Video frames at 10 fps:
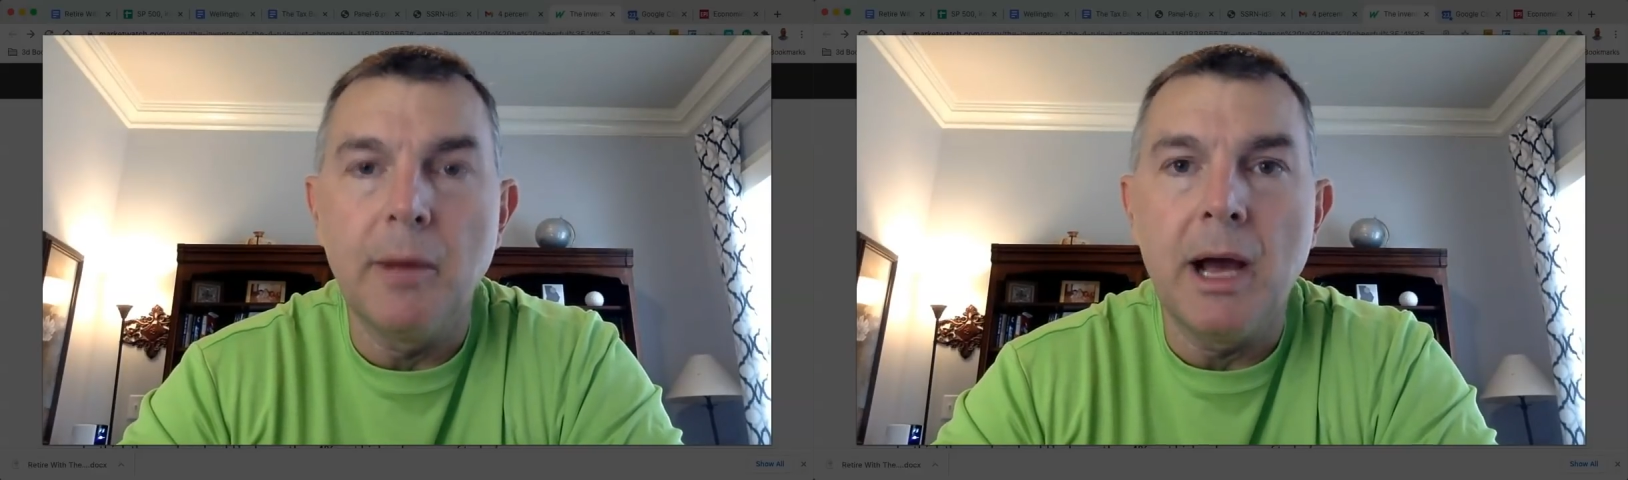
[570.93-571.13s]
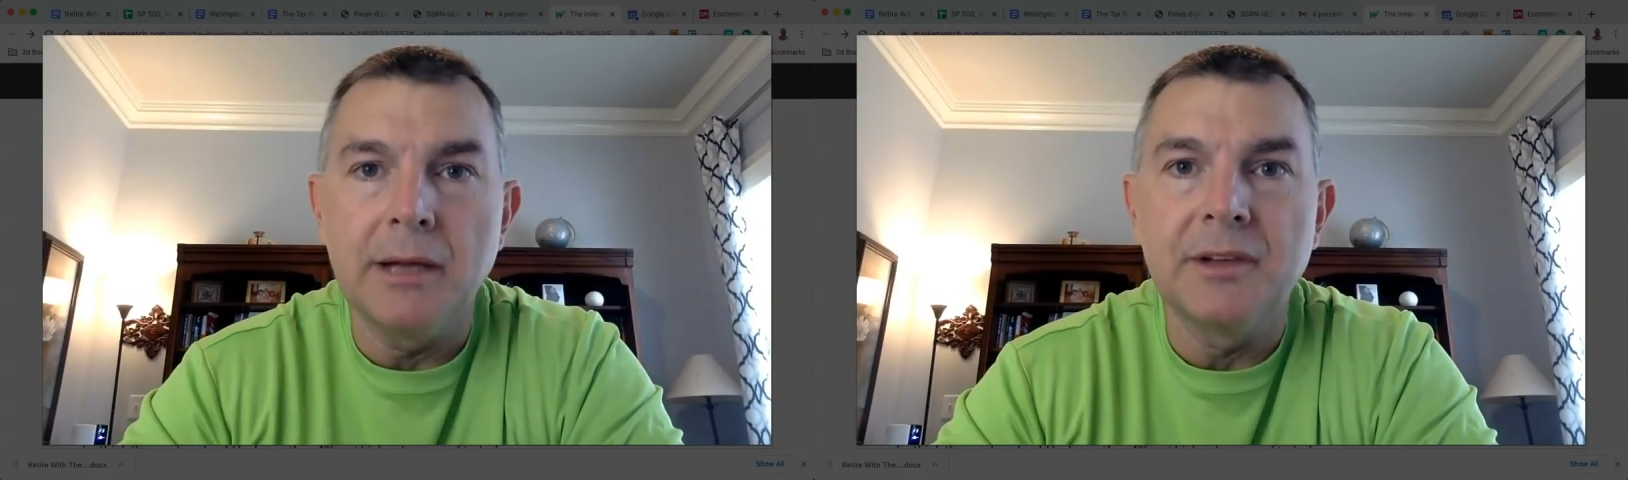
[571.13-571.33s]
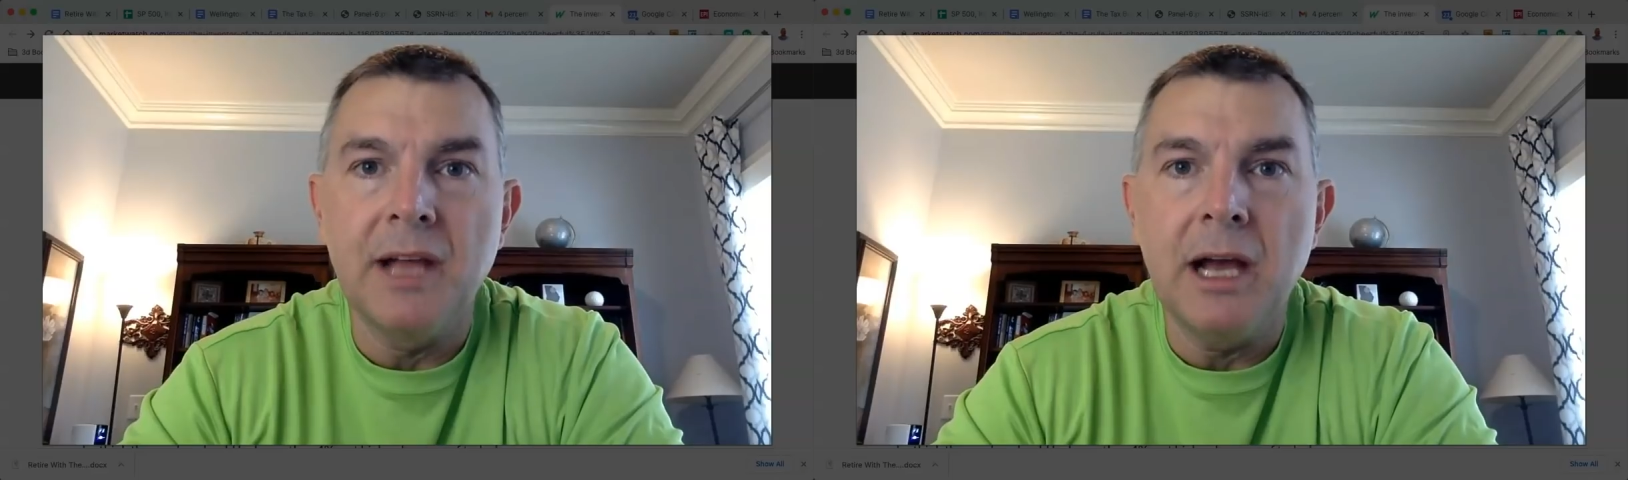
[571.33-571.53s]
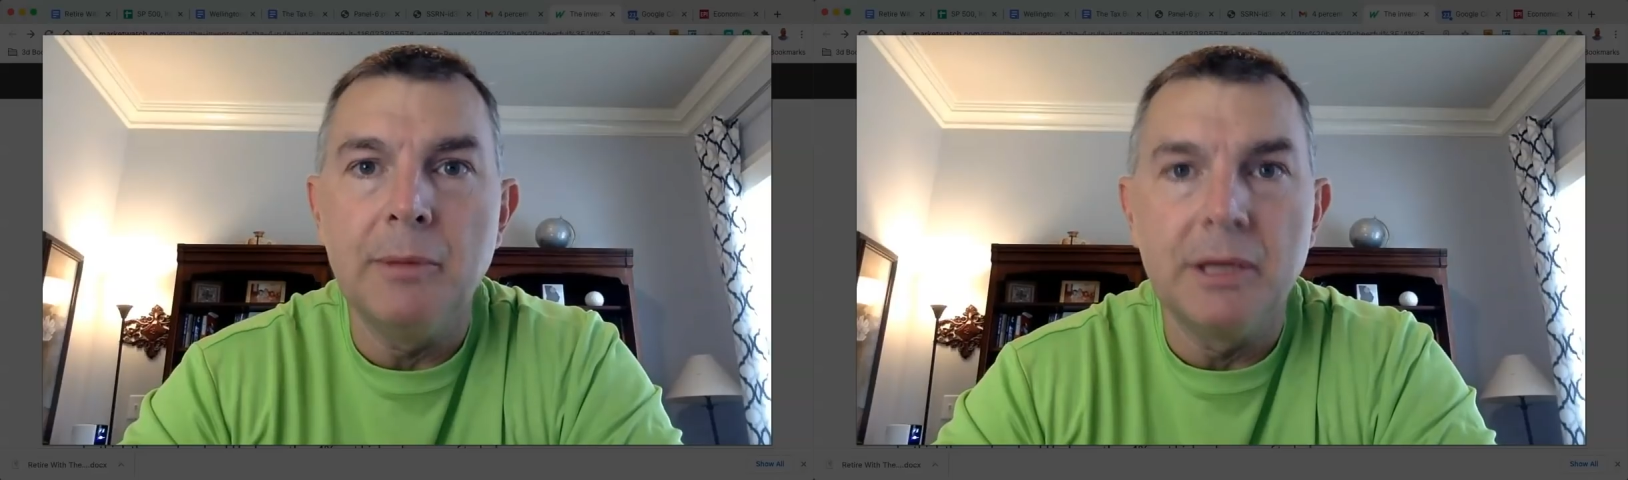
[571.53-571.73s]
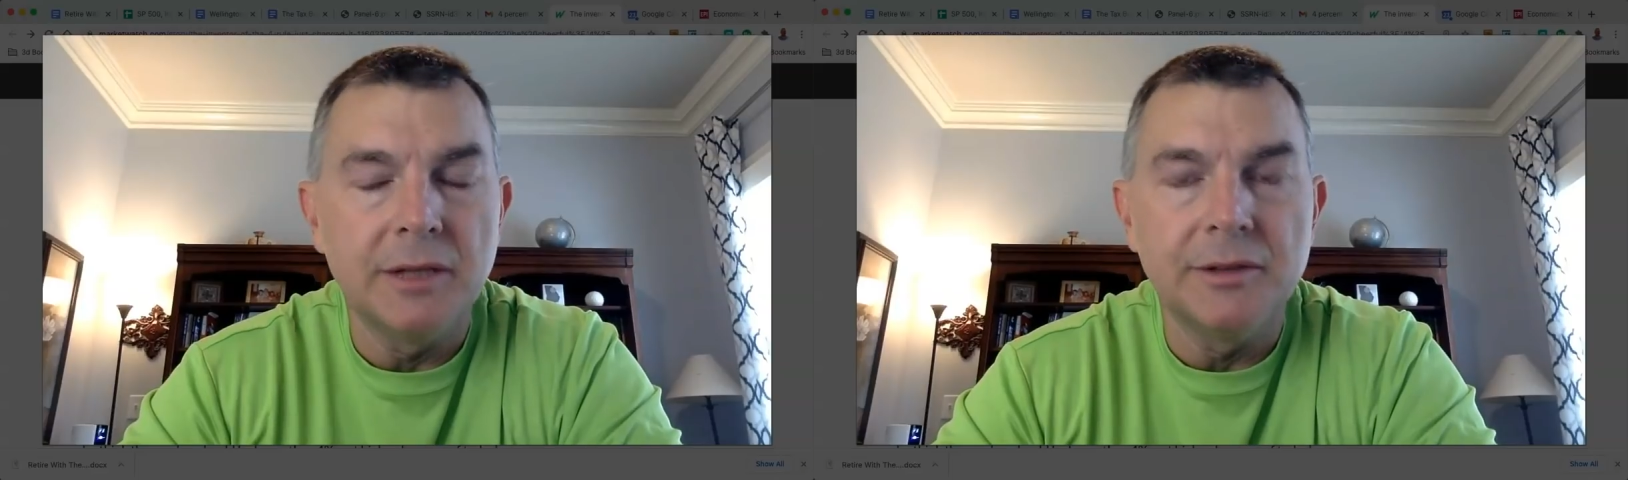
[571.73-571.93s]
behind us now
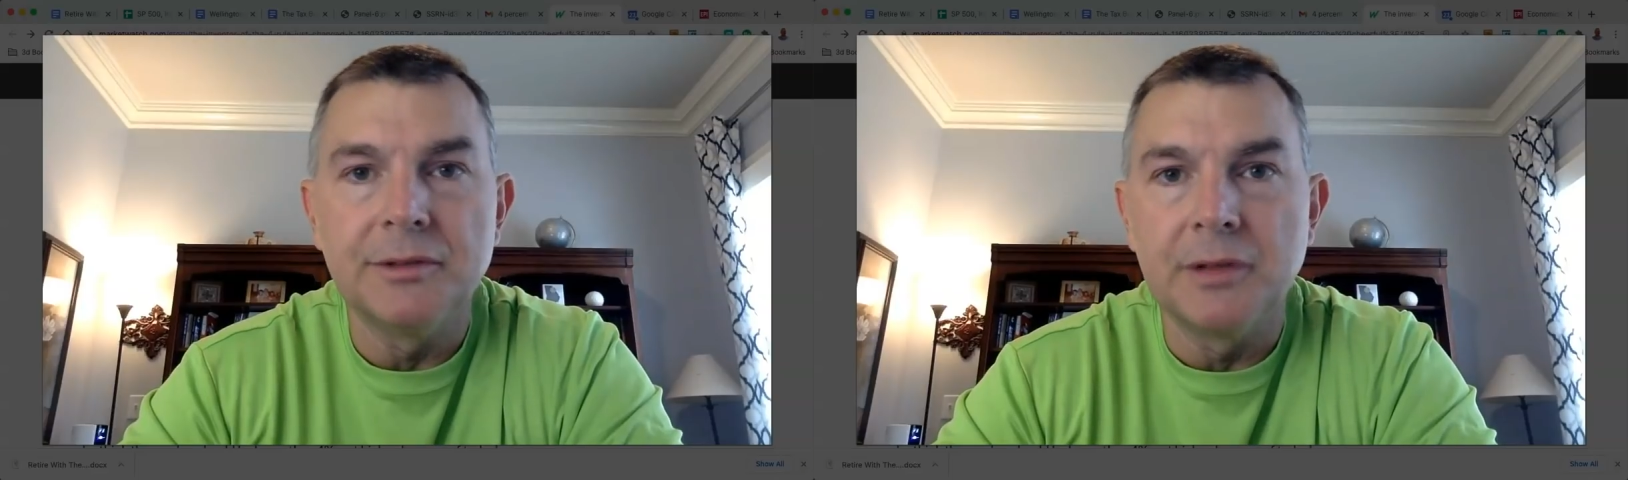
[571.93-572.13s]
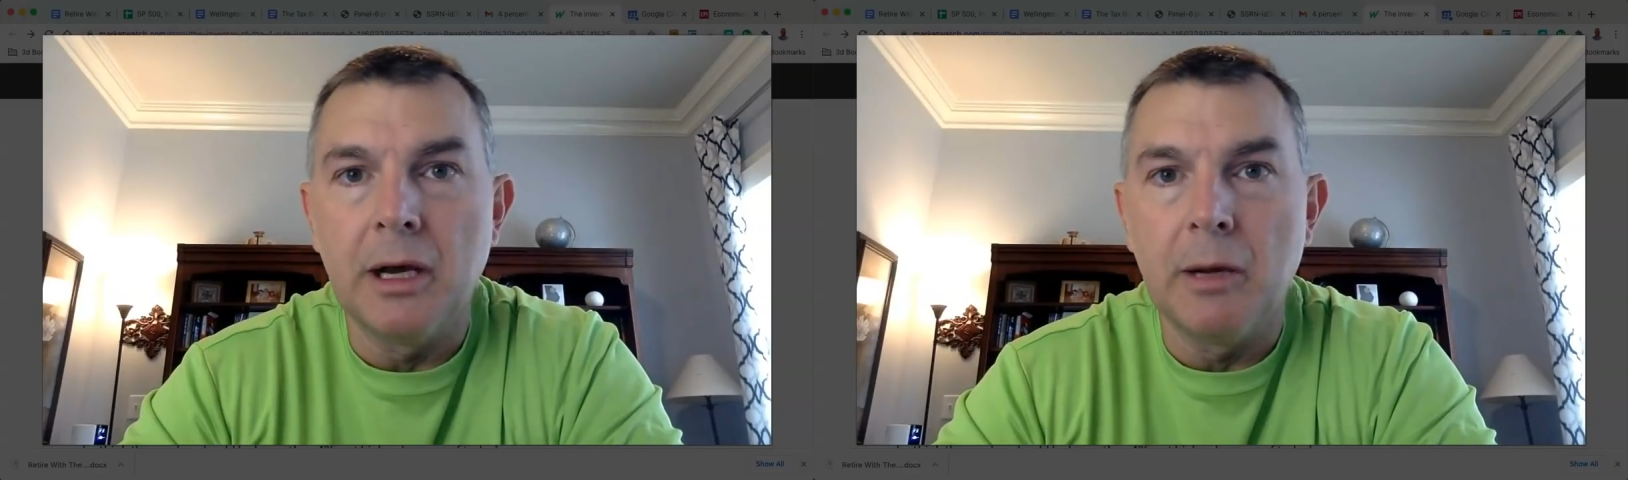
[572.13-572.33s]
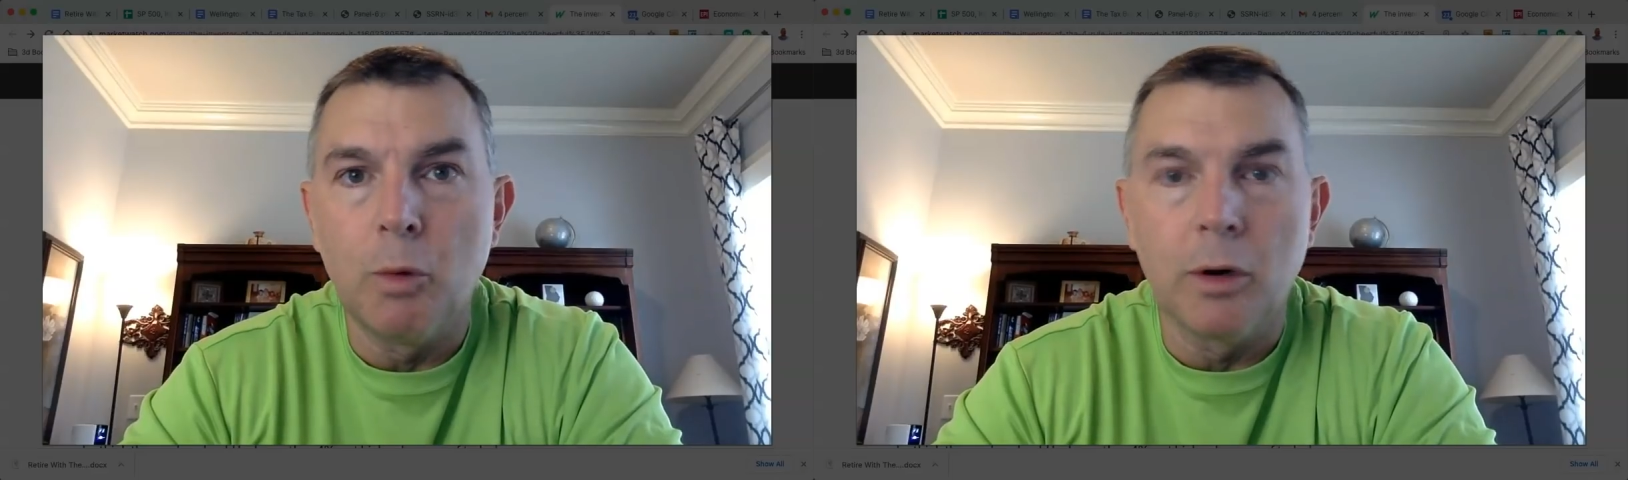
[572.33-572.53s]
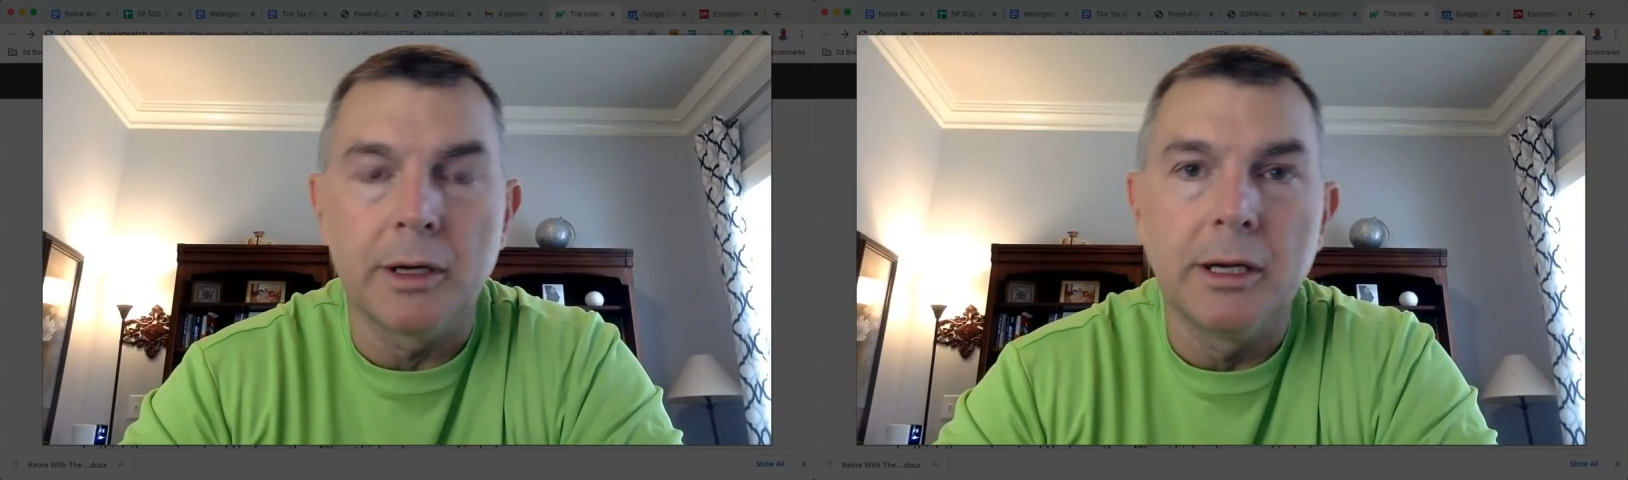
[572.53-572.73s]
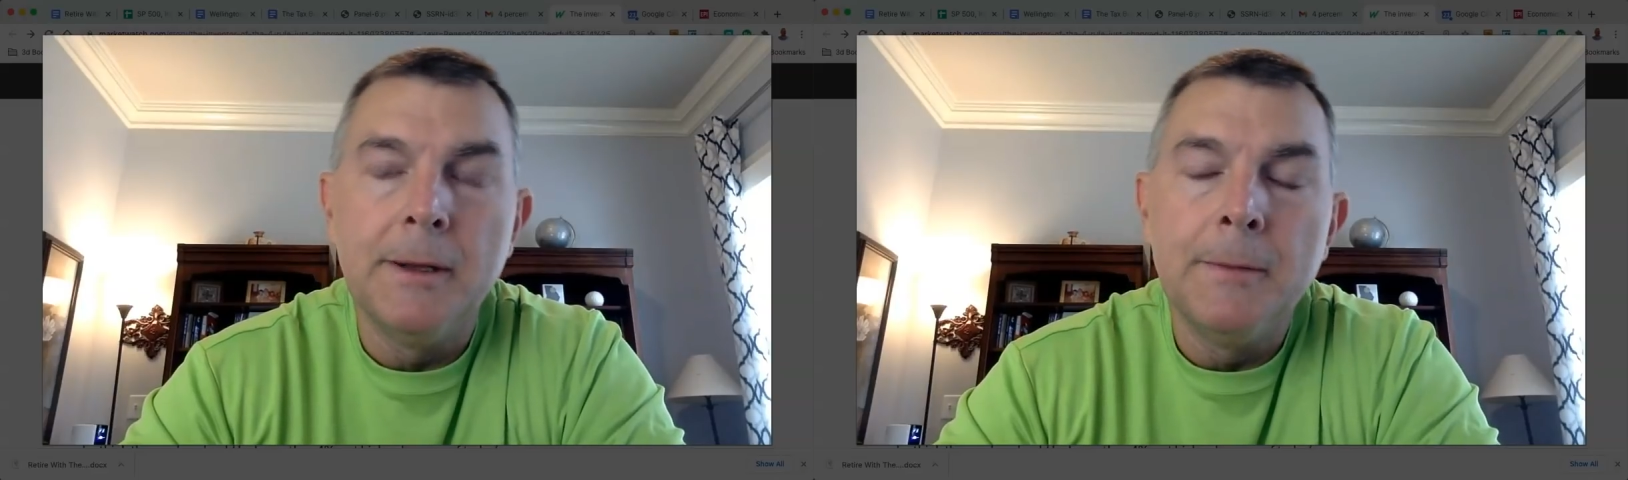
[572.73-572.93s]
because of uh, work